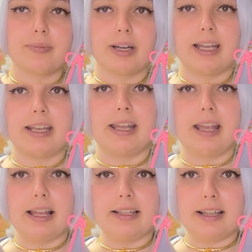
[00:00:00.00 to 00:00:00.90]
But
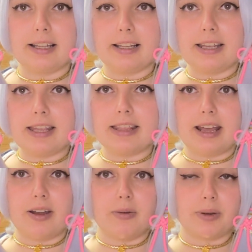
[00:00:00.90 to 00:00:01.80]
luckily
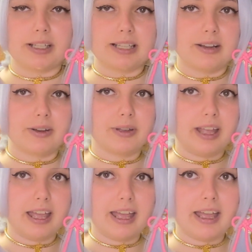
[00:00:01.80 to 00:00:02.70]
that all worked out
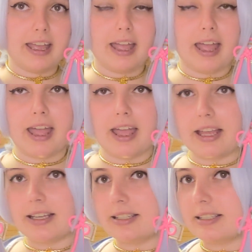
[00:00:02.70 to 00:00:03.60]
okay,
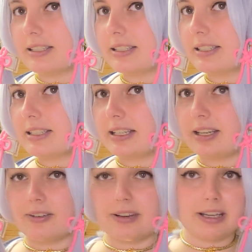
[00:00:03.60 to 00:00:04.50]
and
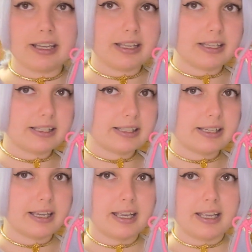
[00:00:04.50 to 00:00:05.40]
here it
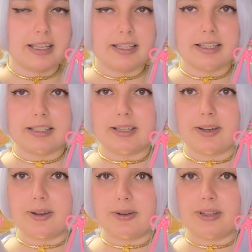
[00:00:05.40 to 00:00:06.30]
is.
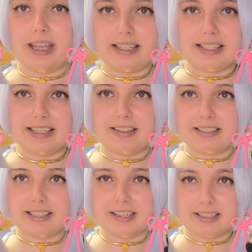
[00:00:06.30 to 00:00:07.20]
So yes, now
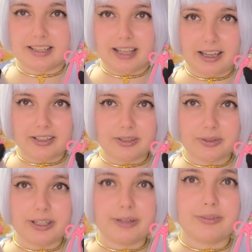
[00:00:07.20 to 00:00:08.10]
let's get into the
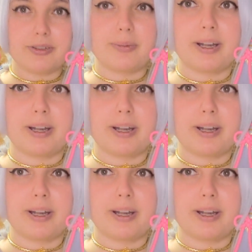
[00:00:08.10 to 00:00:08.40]
actual like review